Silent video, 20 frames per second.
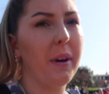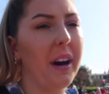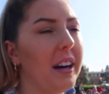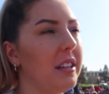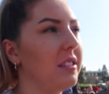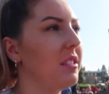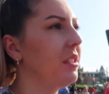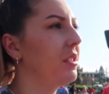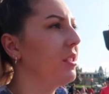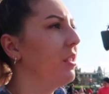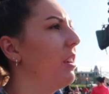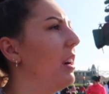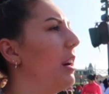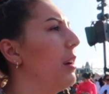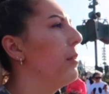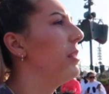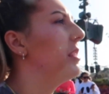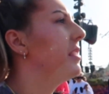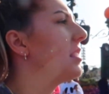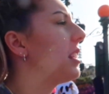but as you saw, I
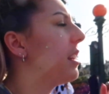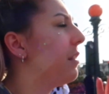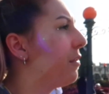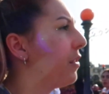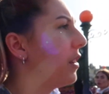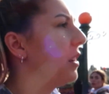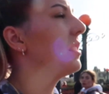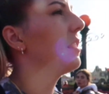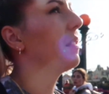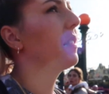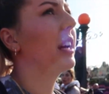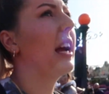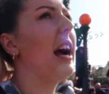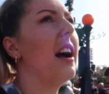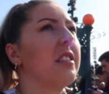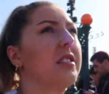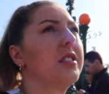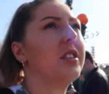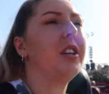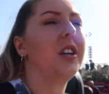was in front of the
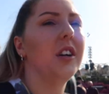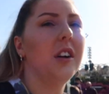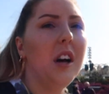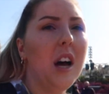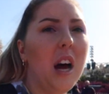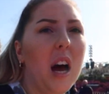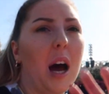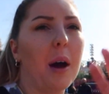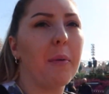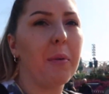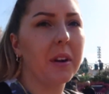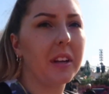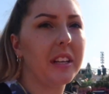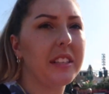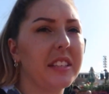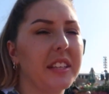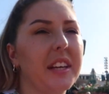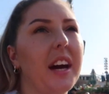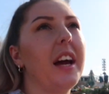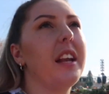castle. I wanted
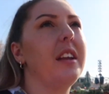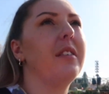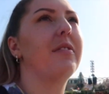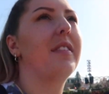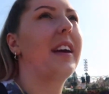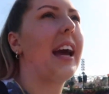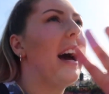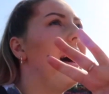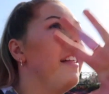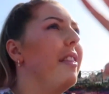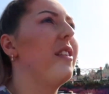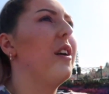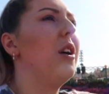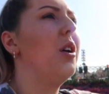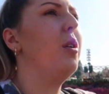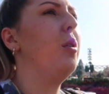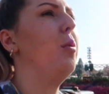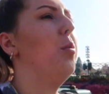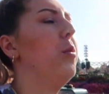to kind of get the whole